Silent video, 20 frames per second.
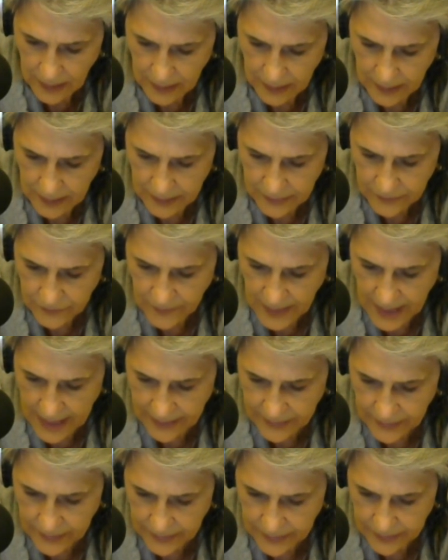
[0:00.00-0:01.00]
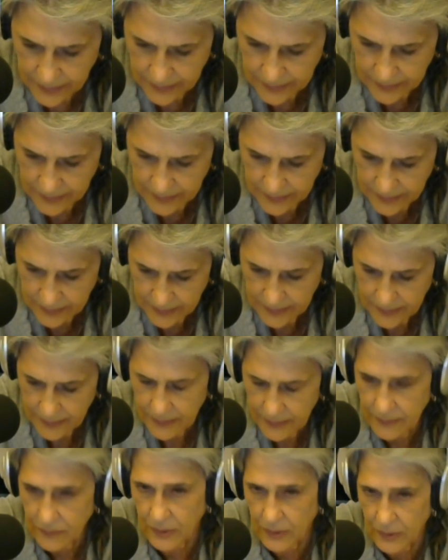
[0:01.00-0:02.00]
His father
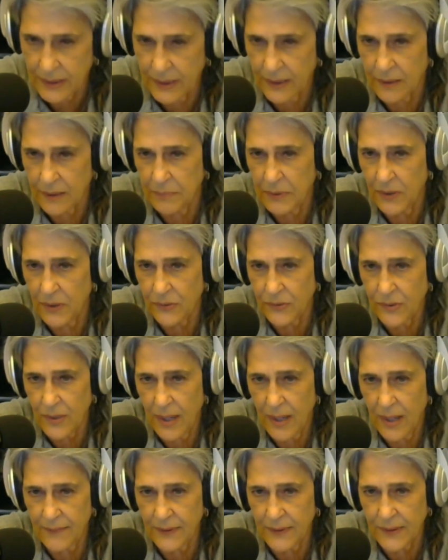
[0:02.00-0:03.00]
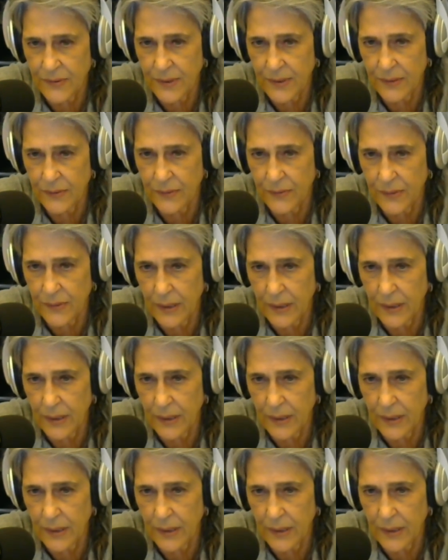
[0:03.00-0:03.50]
worked at the post office. His